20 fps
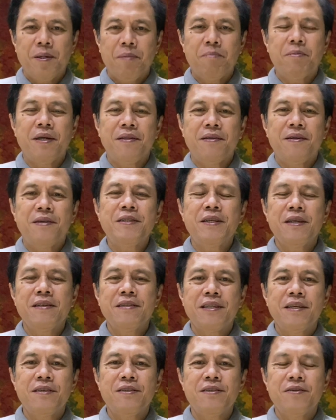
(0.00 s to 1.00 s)
Brothers and
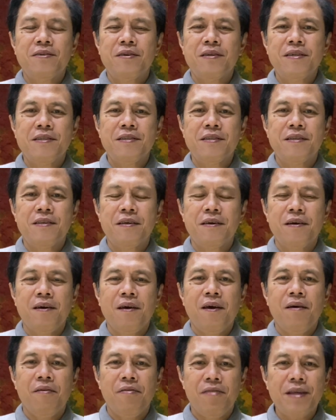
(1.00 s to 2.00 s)
sisters,
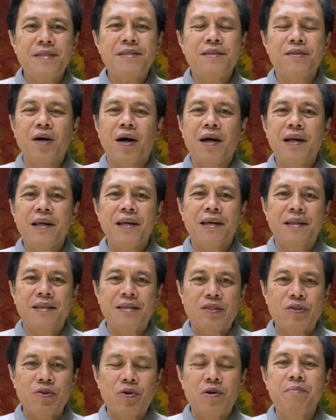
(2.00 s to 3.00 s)
this dark and
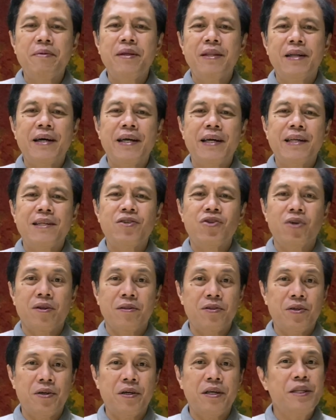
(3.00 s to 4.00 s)
stormy night shall
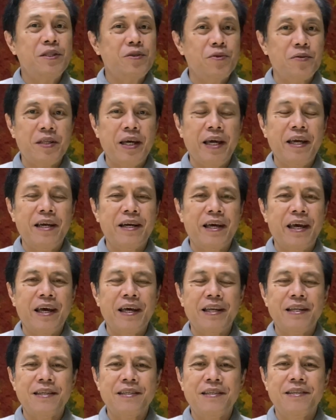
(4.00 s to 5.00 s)
turn into day
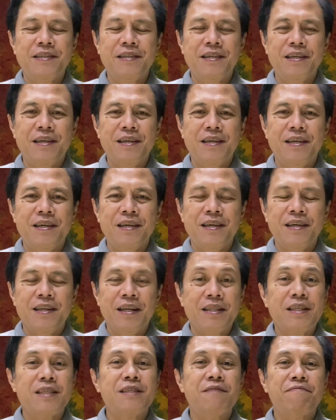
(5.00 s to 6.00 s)
again.
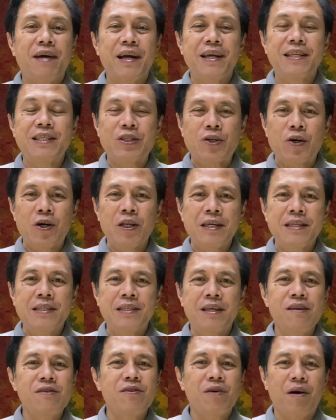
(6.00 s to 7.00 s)
Let us find
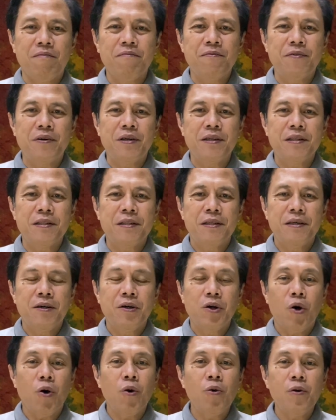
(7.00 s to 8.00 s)
solace and comfort
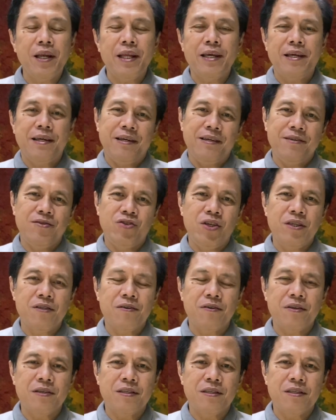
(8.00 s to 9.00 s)
only in
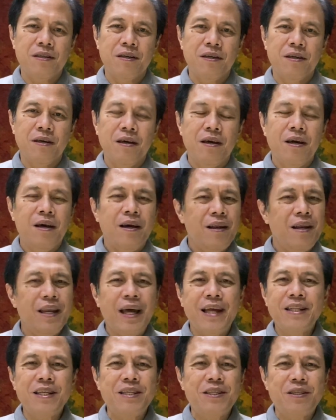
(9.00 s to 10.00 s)
Jesus.
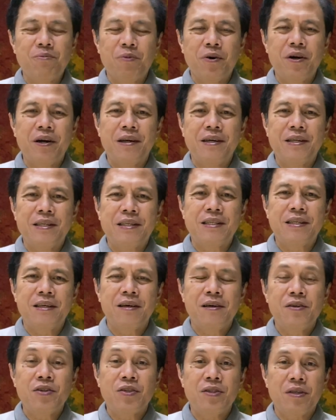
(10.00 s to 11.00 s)
Let his
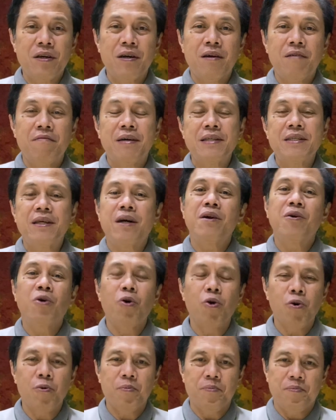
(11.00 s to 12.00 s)
words serve as our
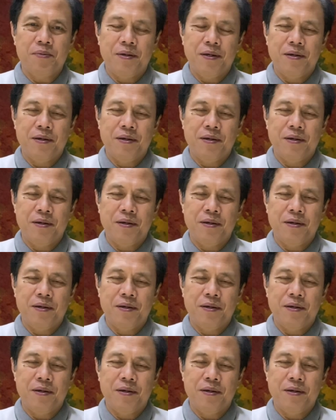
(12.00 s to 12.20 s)
hope.